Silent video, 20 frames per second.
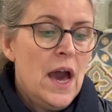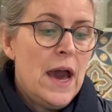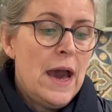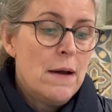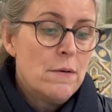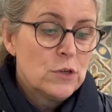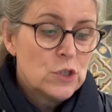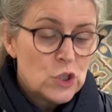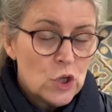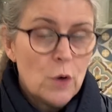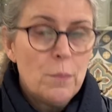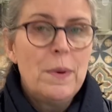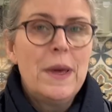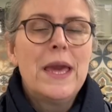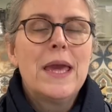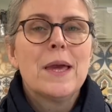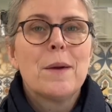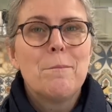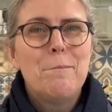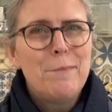our
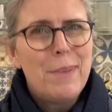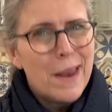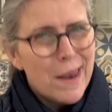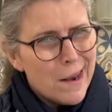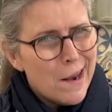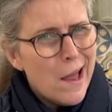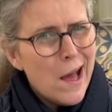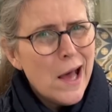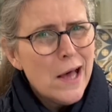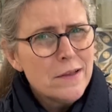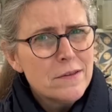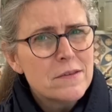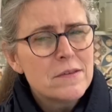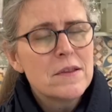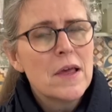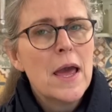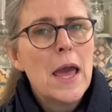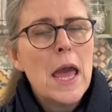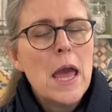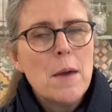shopping
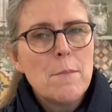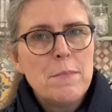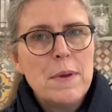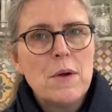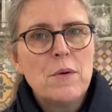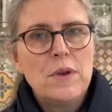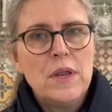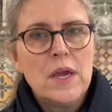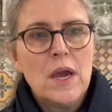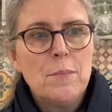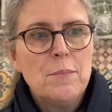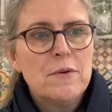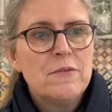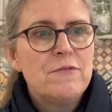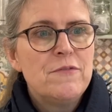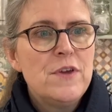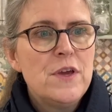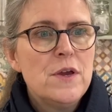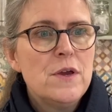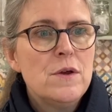plus building up a
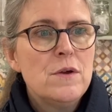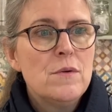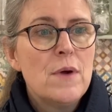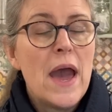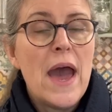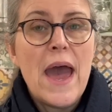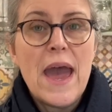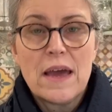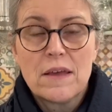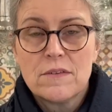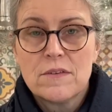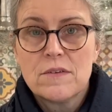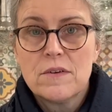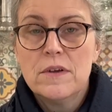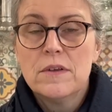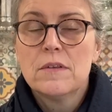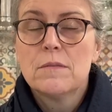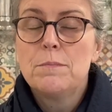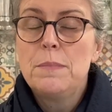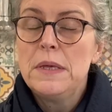few
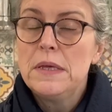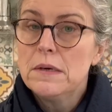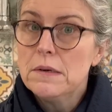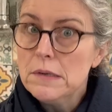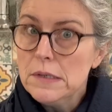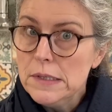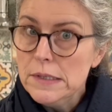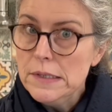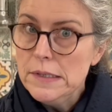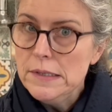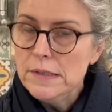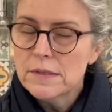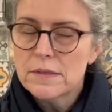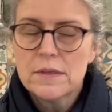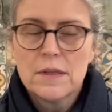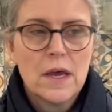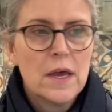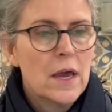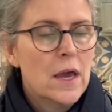extras because